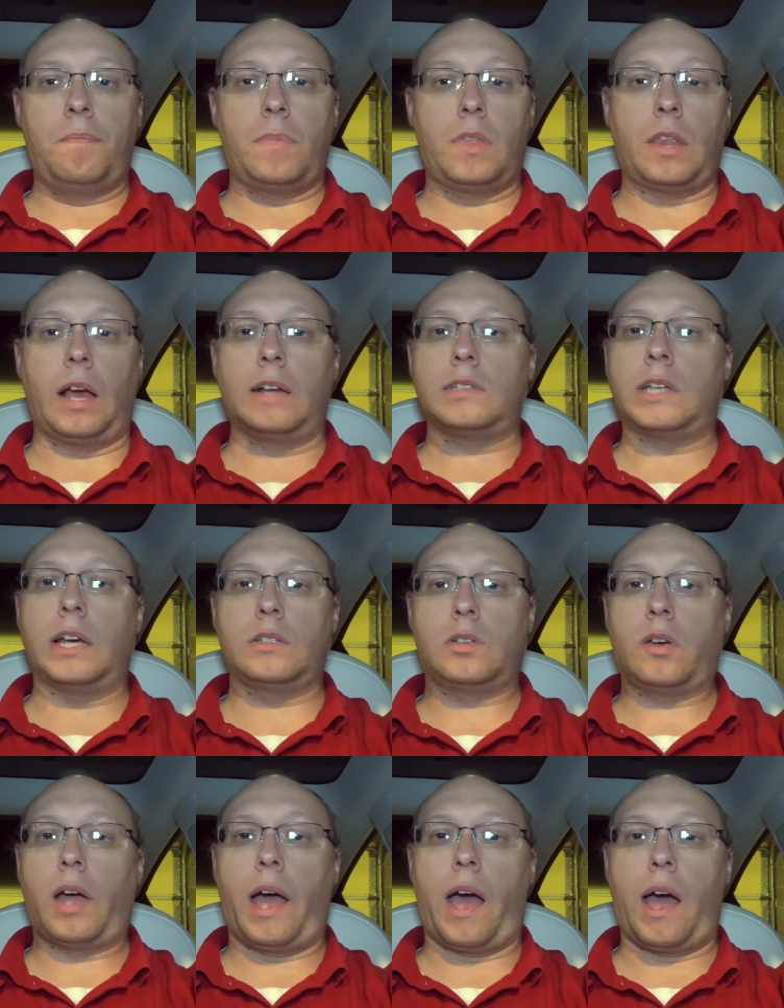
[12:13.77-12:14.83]
that
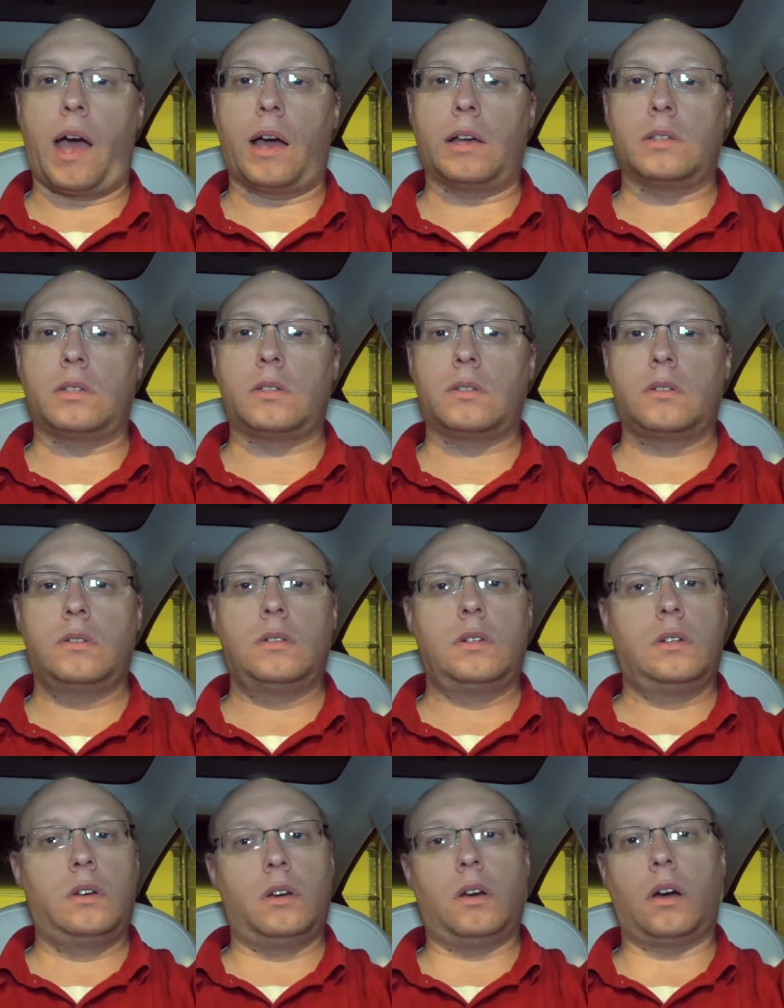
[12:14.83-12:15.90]
Tesla has.
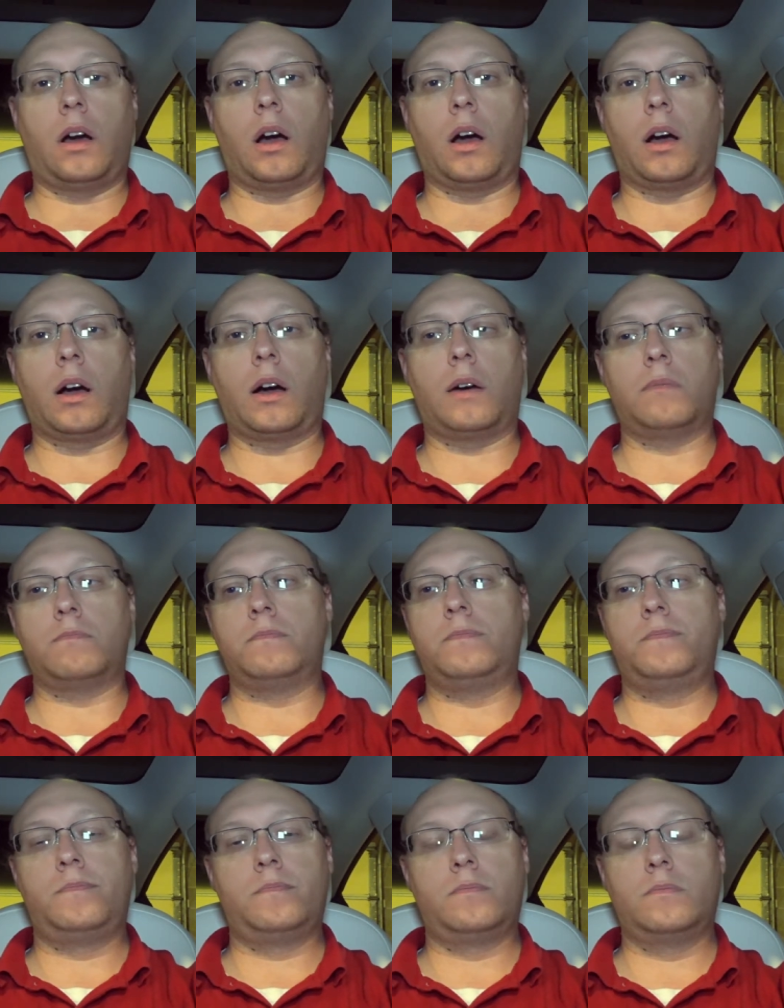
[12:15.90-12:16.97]
I'm
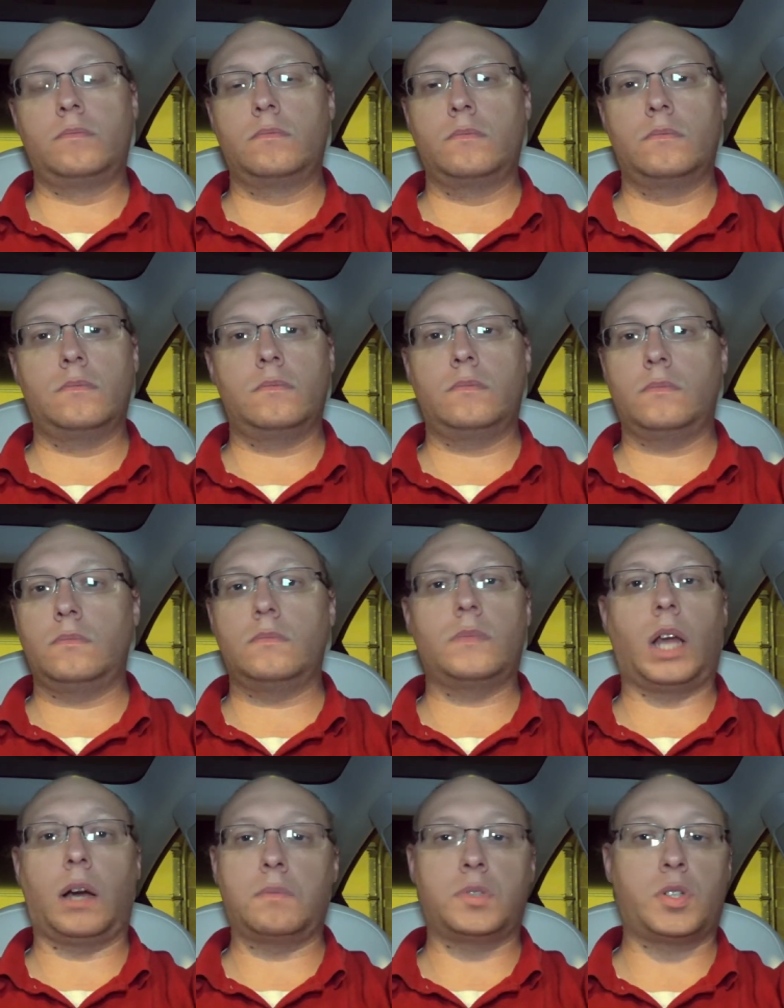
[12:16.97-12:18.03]

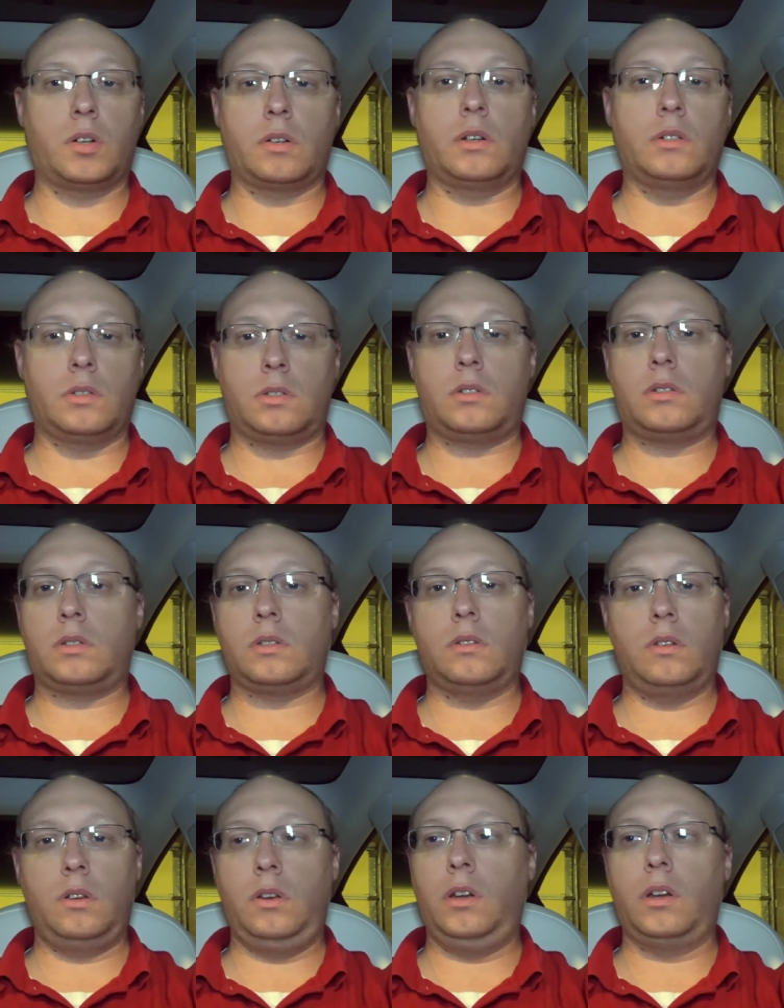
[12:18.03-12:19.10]
sure that
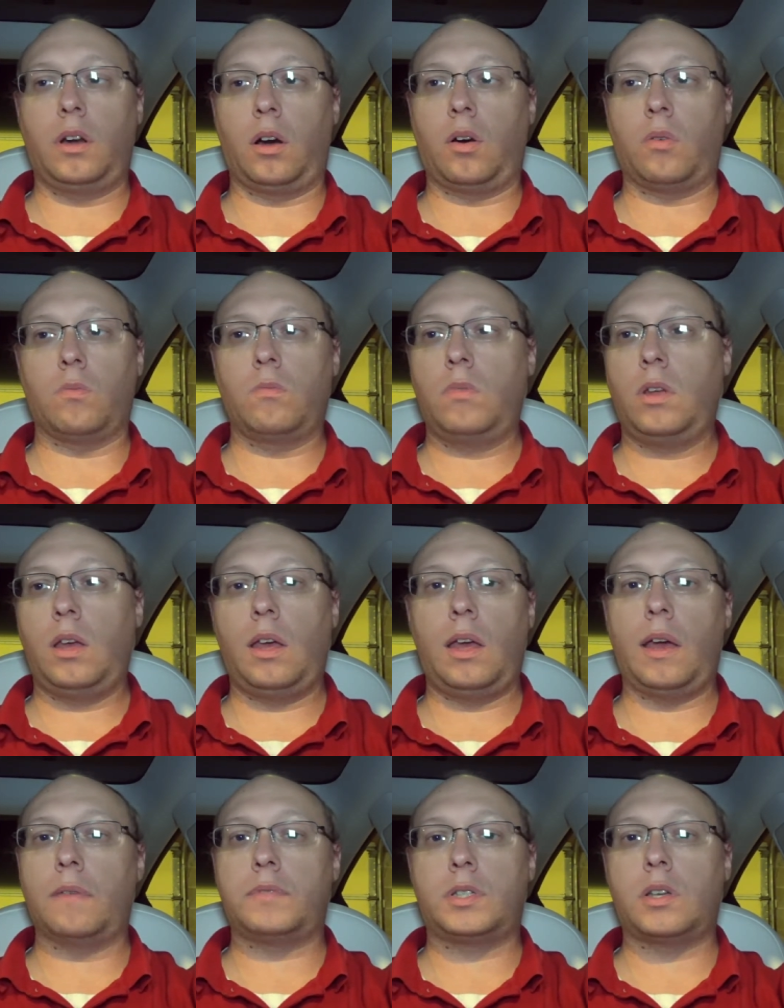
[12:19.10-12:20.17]

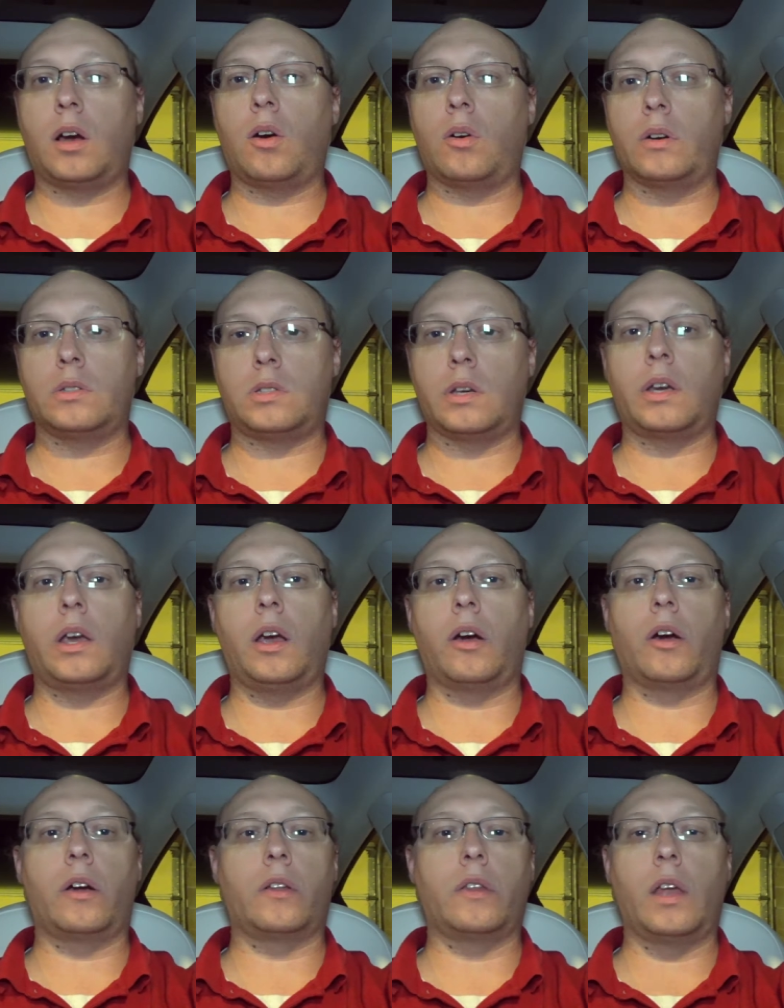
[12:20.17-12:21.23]
if so, it's
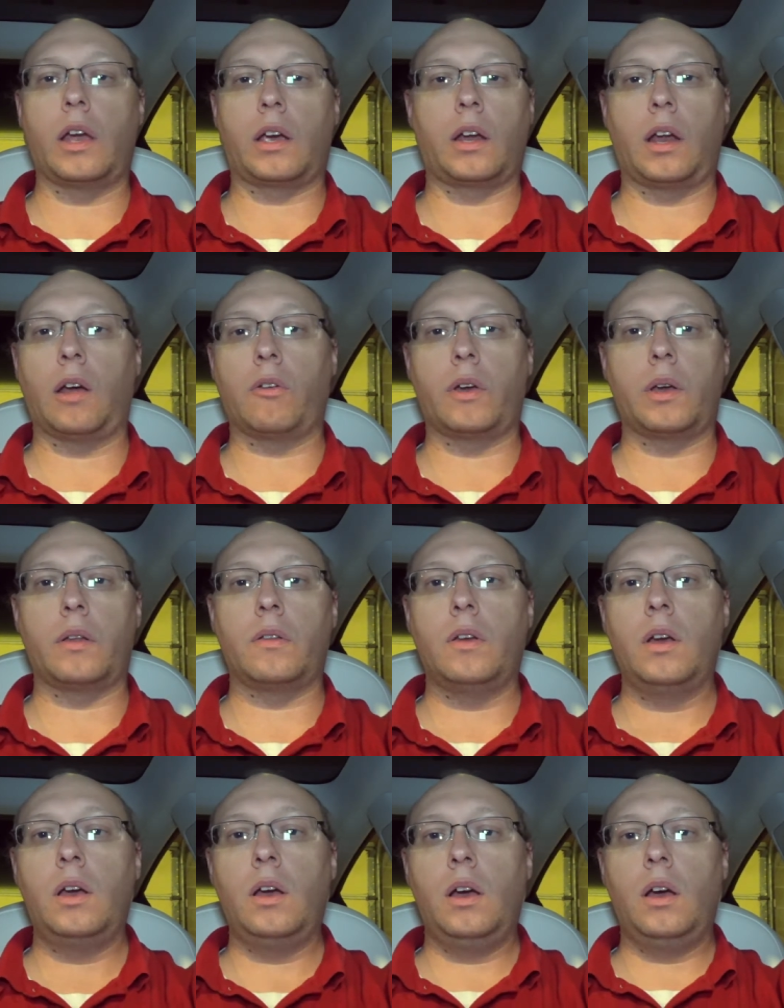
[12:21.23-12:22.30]
secured. They can only
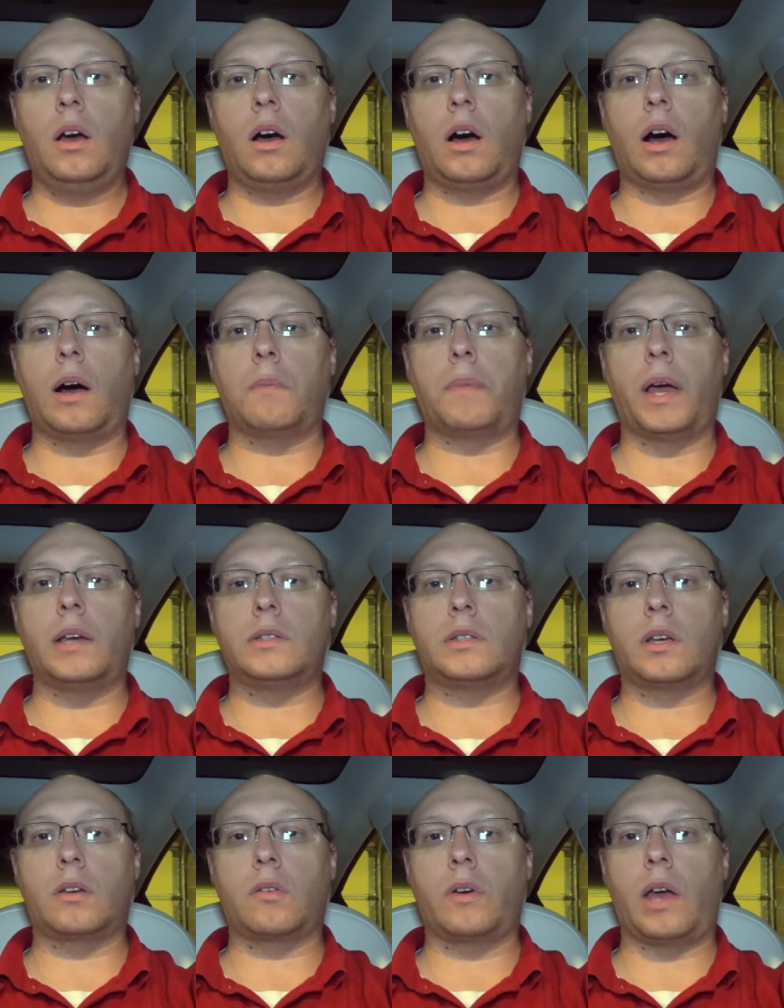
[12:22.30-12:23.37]

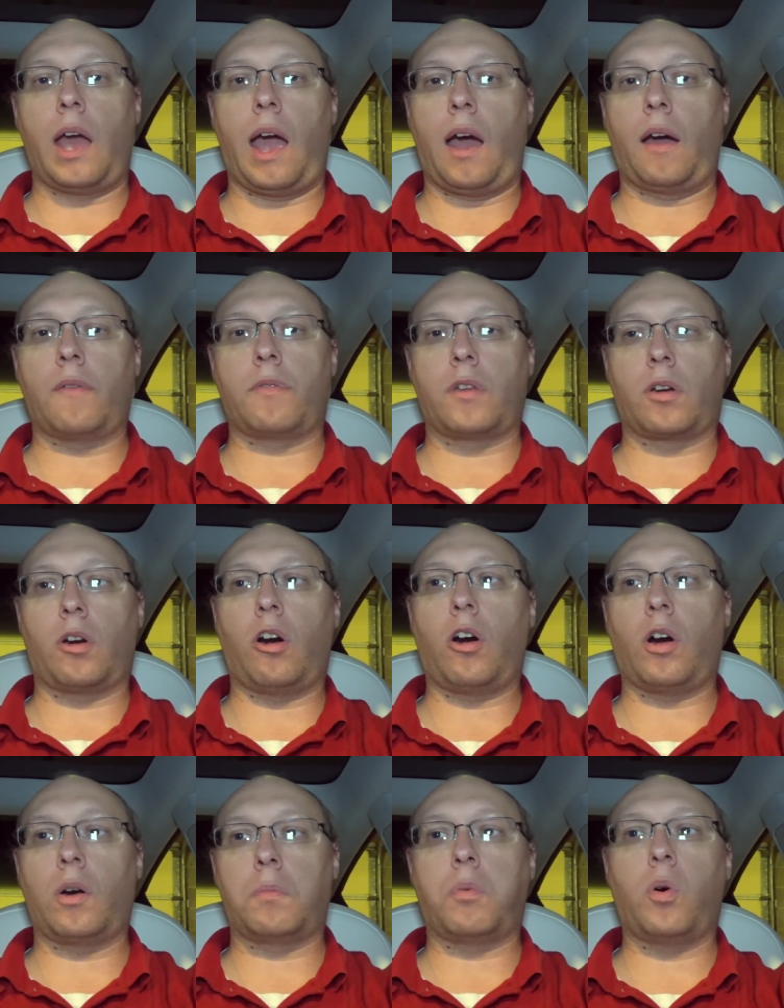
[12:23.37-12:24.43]
basically have the
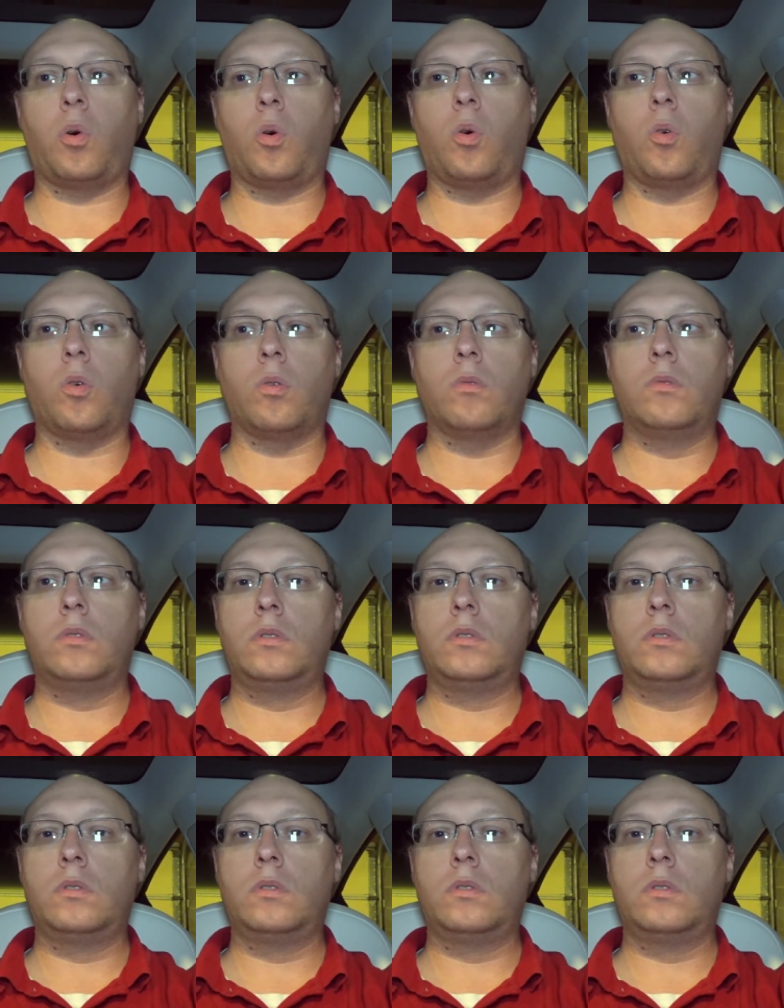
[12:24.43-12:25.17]
car pull